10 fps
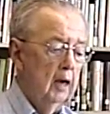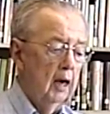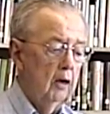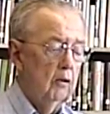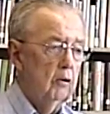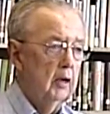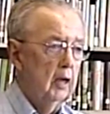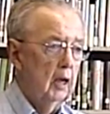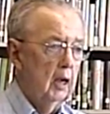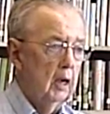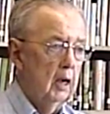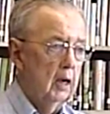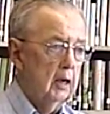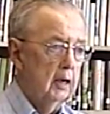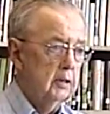how
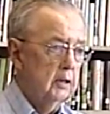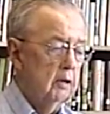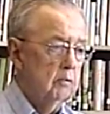it got there.